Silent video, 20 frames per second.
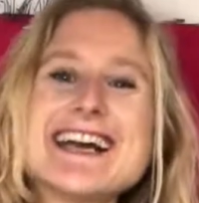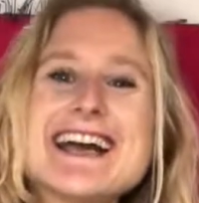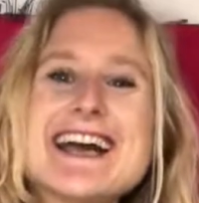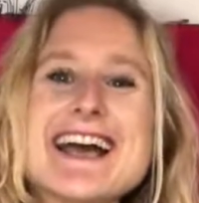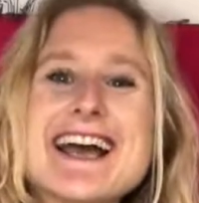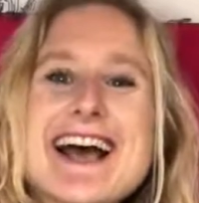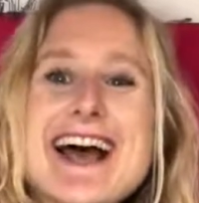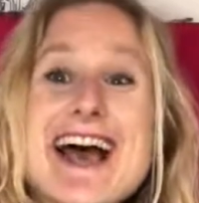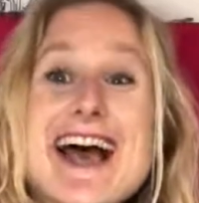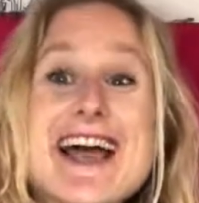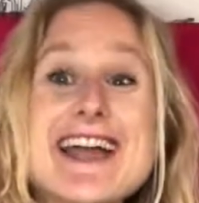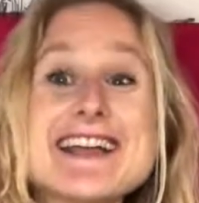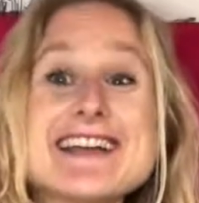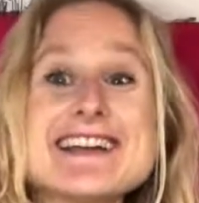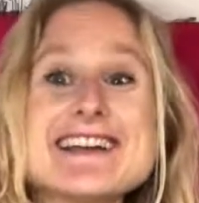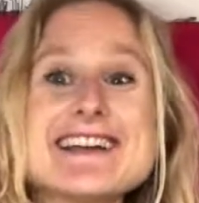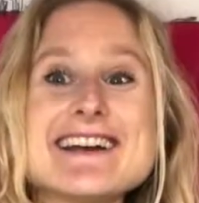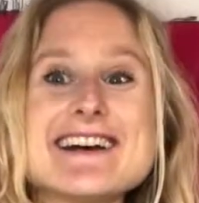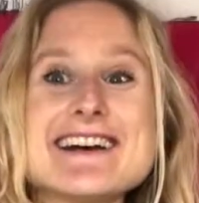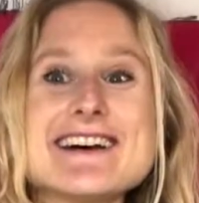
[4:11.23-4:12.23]

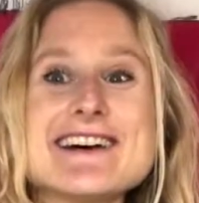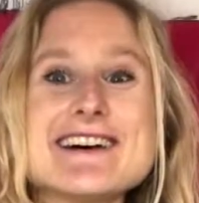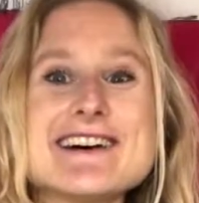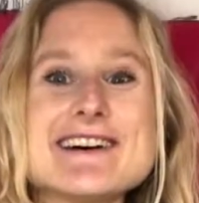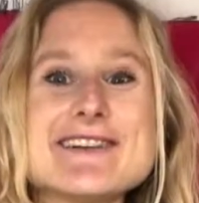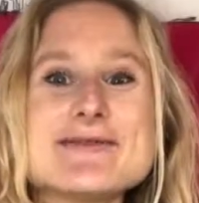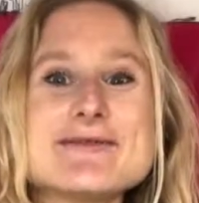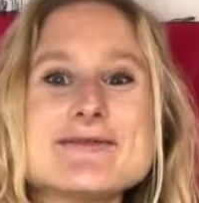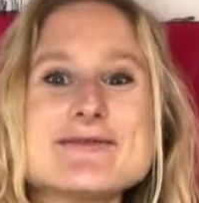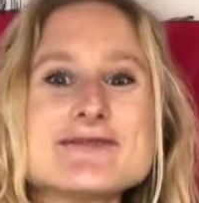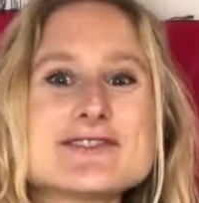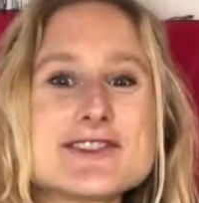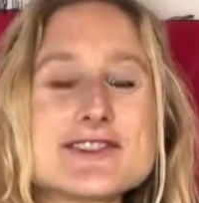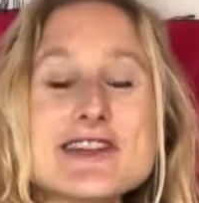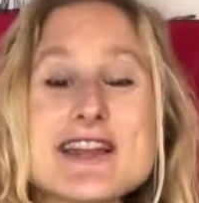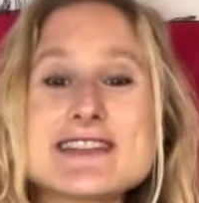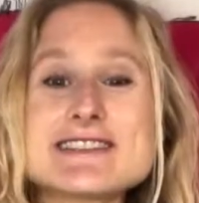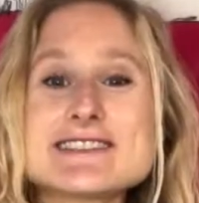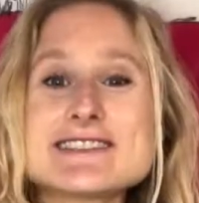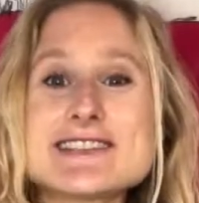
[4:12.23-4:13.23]
Hi, don't
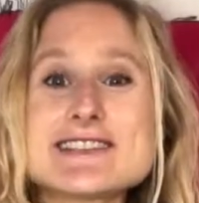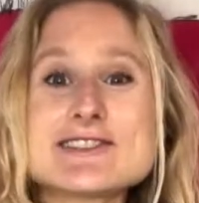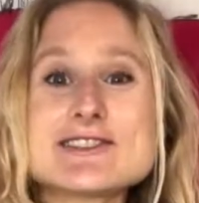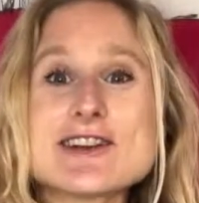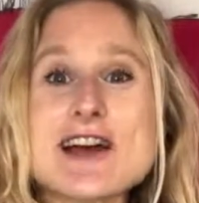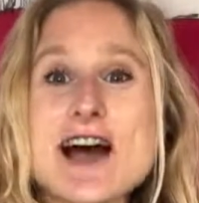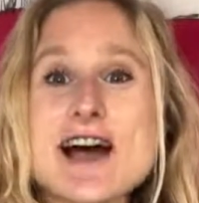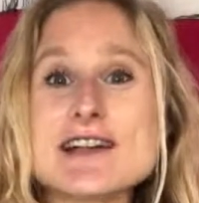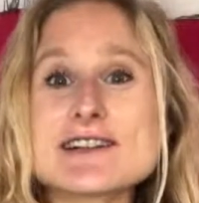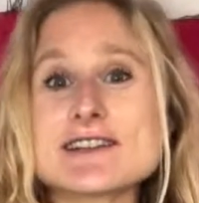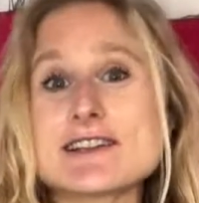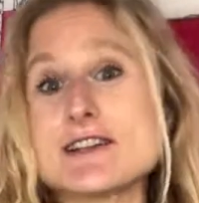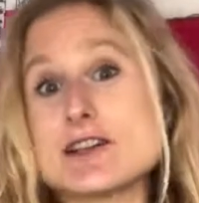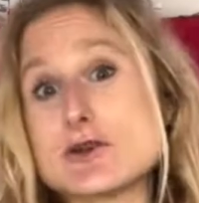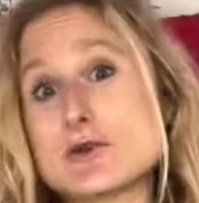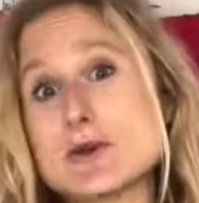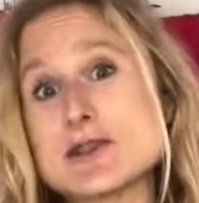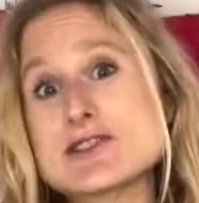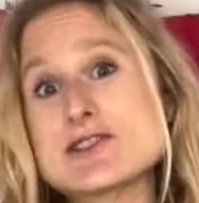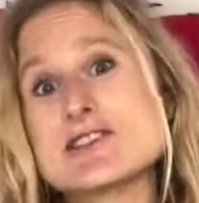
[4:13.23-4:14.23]
hesitate to ask any
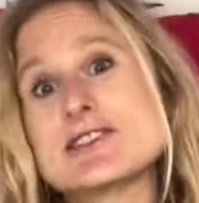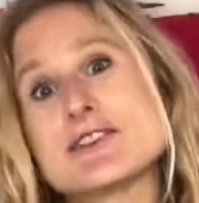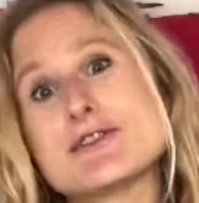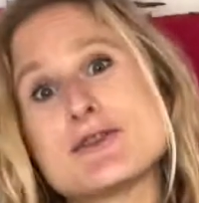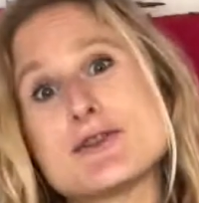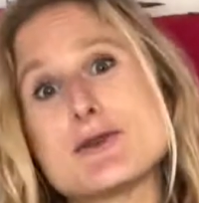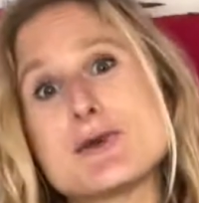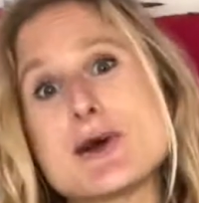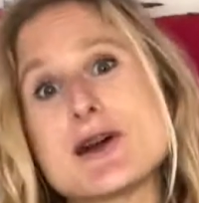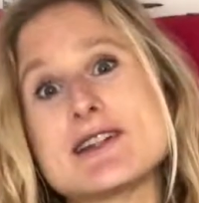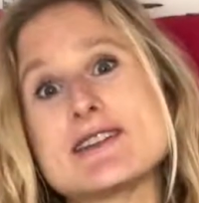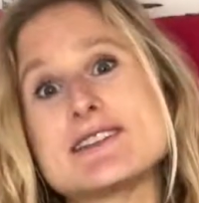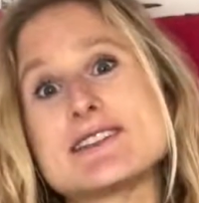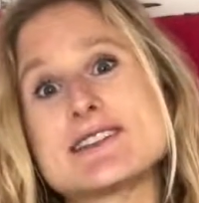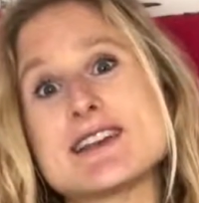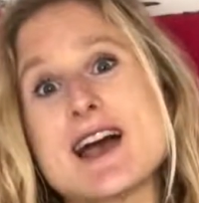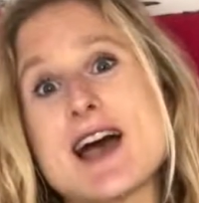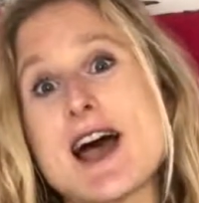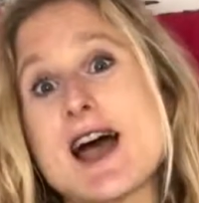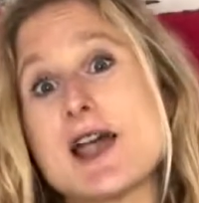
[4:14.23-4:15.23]
questions if you want.
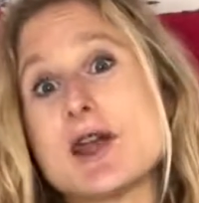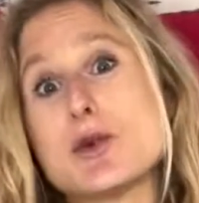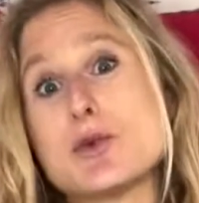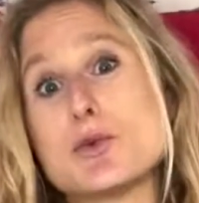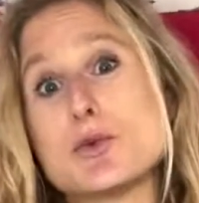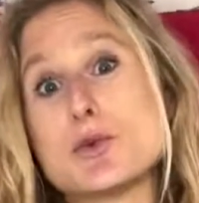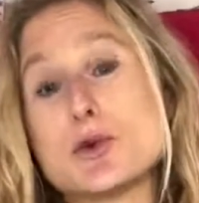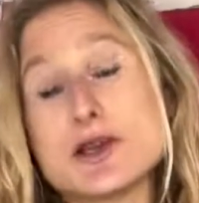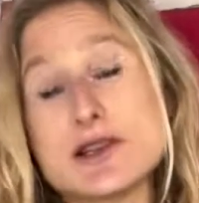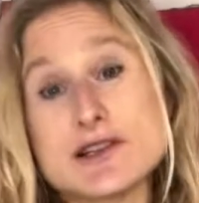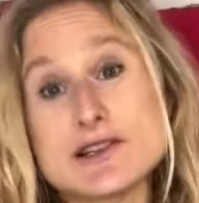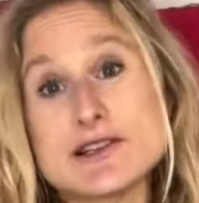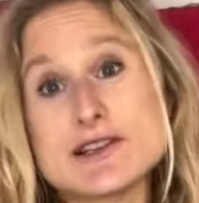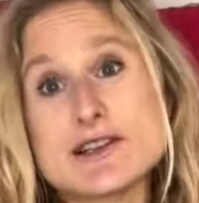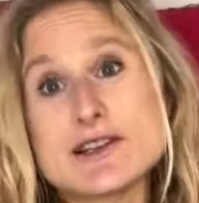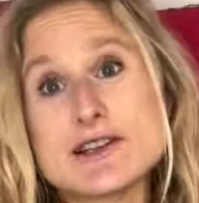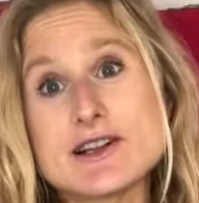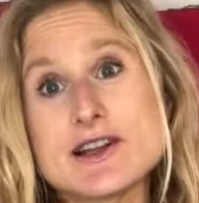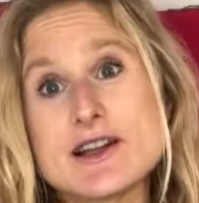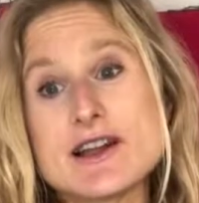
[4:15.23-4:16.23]
I
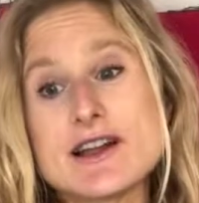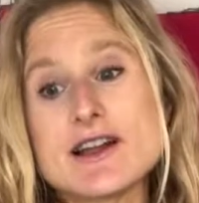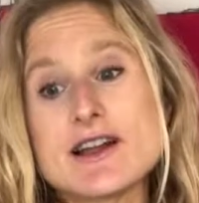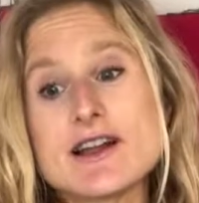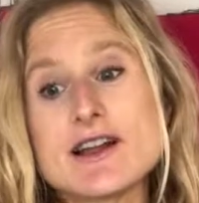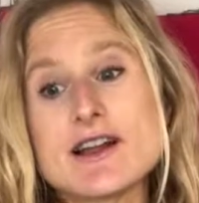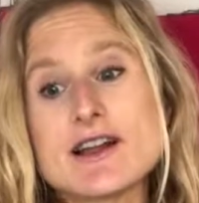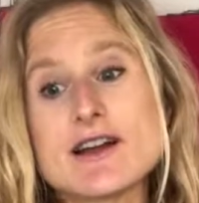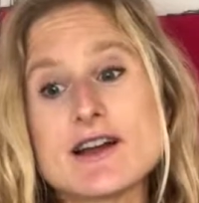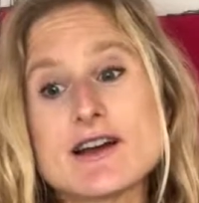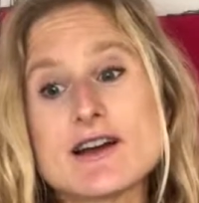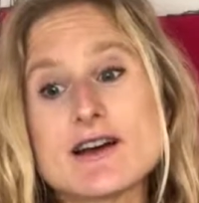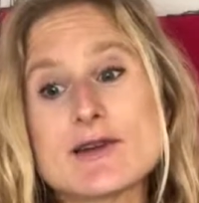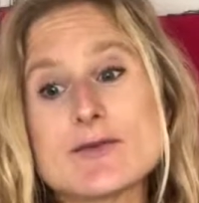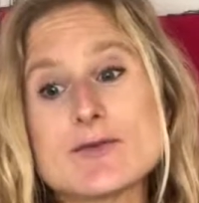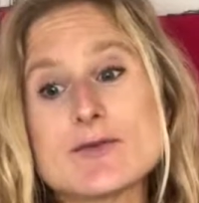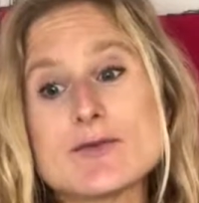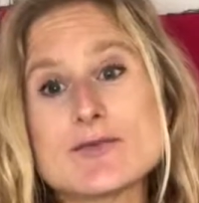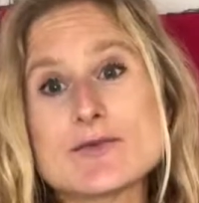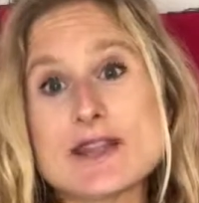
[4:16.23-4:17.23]
will
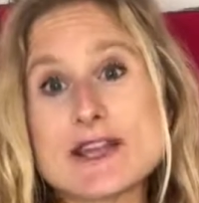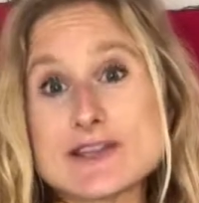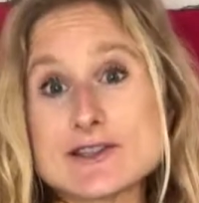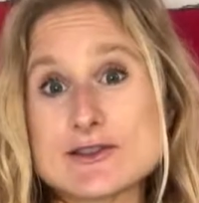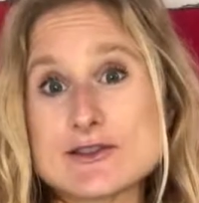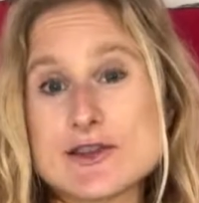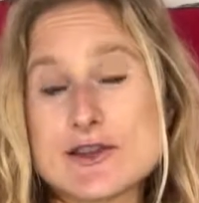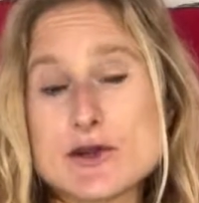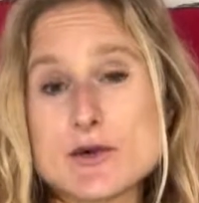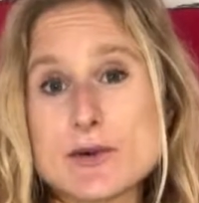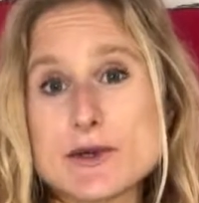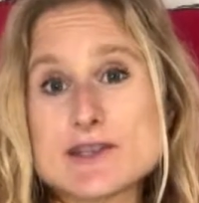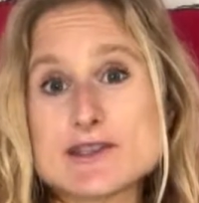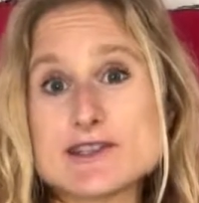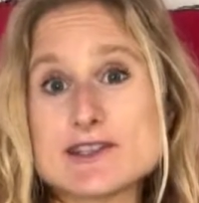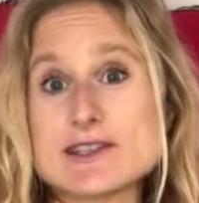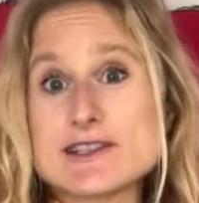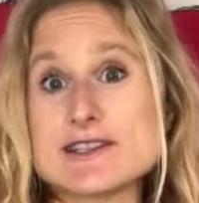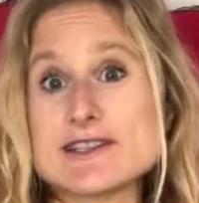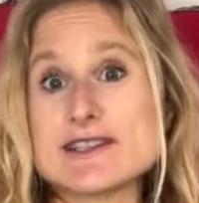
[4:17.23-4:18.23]
get to the
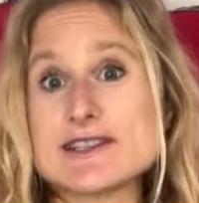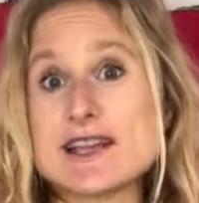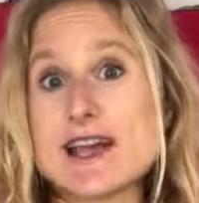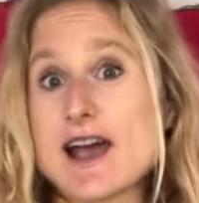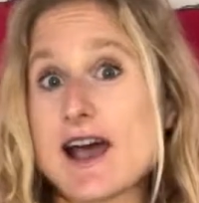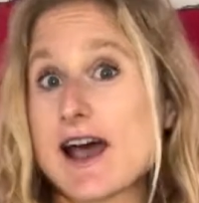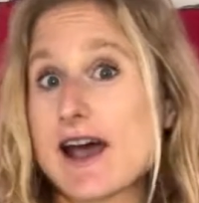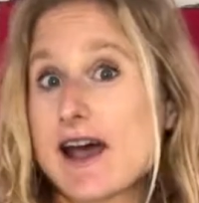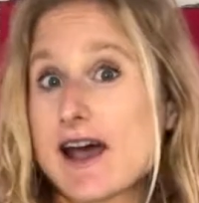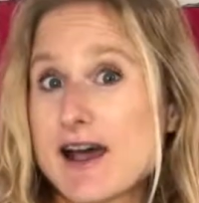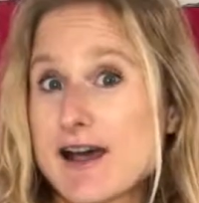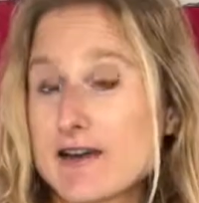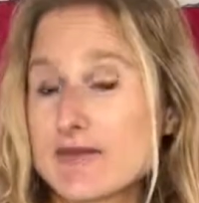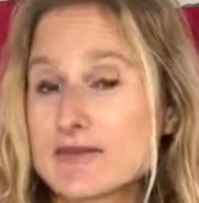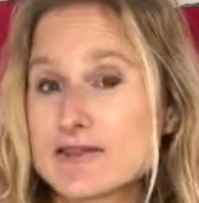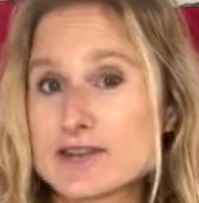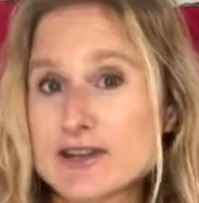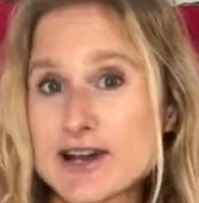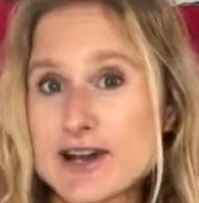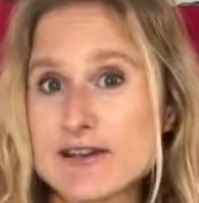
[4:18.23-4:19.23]
questions
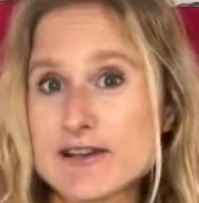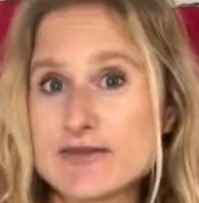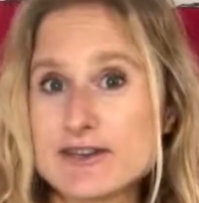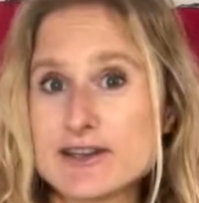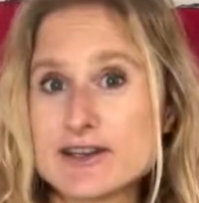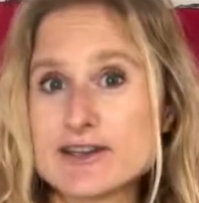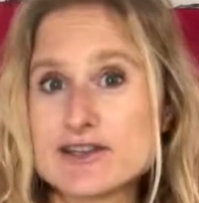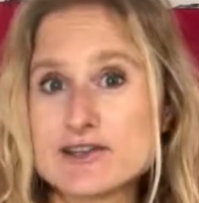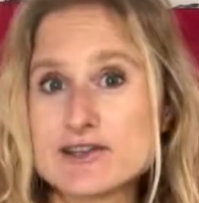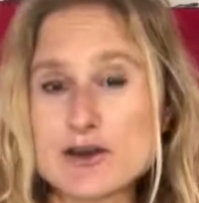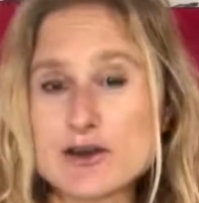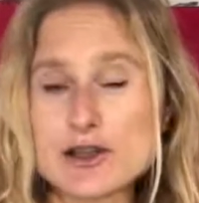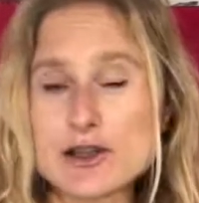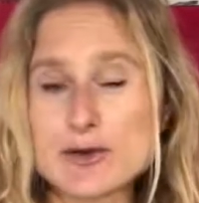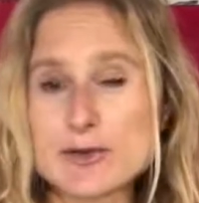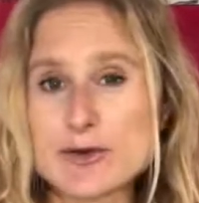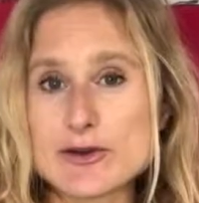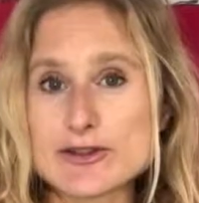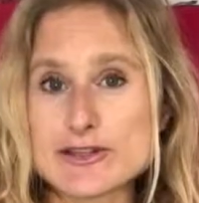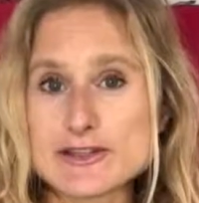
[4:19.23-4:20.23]
after I finish talking
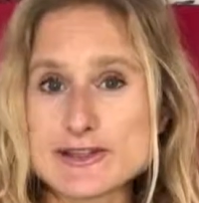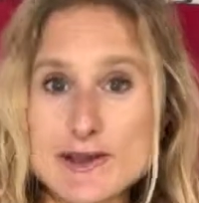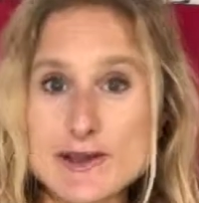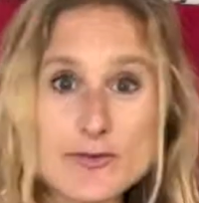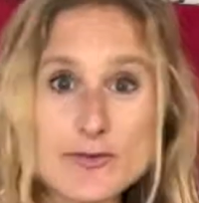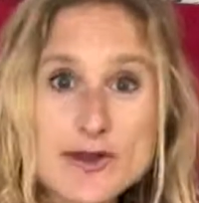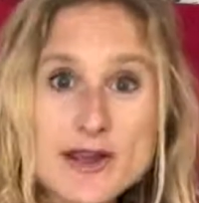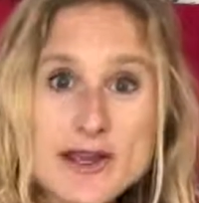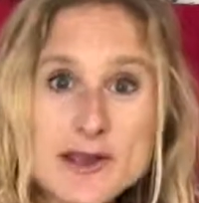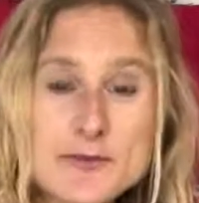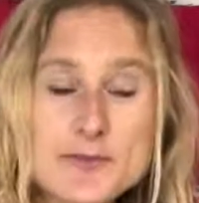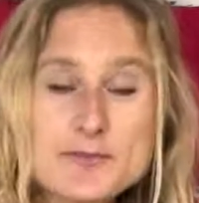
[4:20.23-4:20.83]
about the topic.